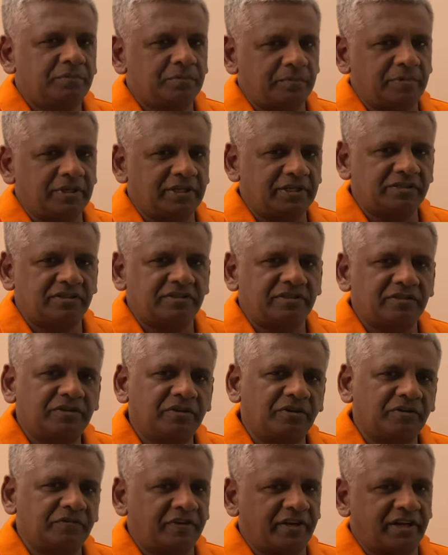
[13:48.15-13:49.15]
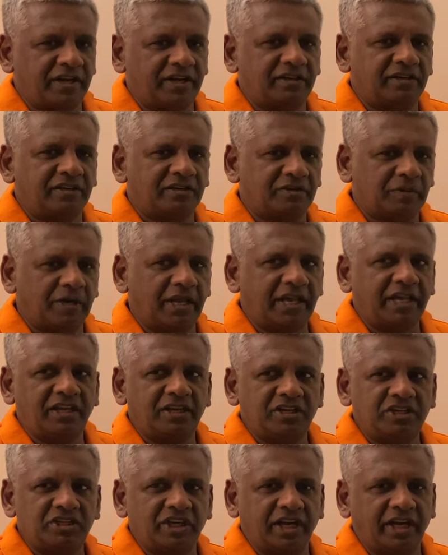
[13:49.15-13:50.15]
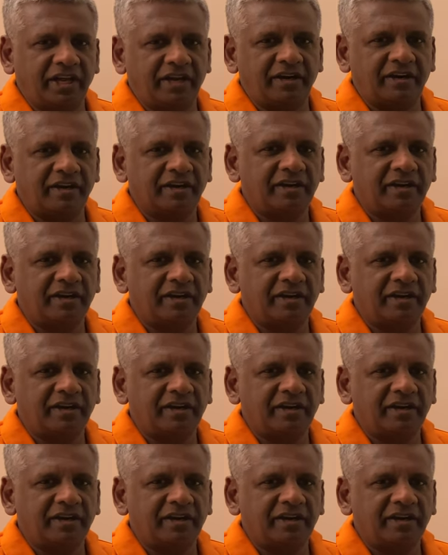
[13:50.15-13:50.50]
please don't forget to like, share,